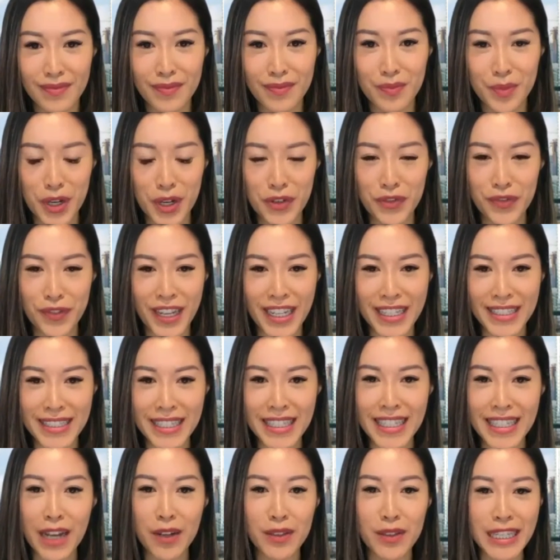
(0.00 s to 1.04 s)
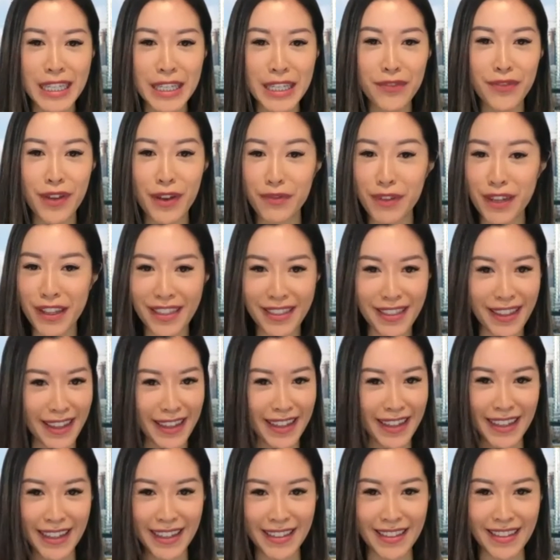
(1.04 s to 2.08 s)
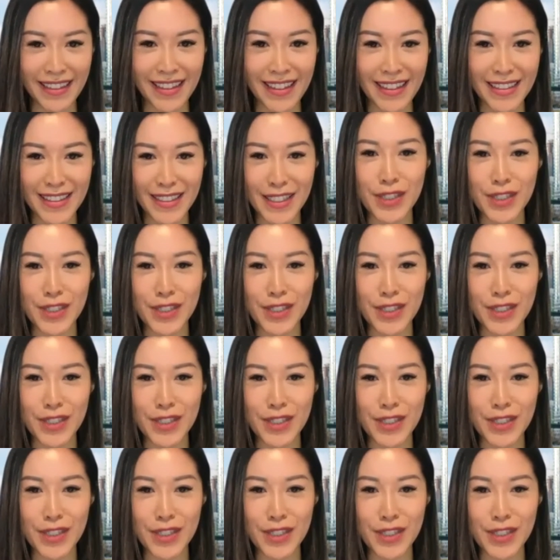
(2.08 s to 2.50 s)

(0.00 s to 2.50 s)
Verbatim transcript: Perfect. And I'll leave everything in the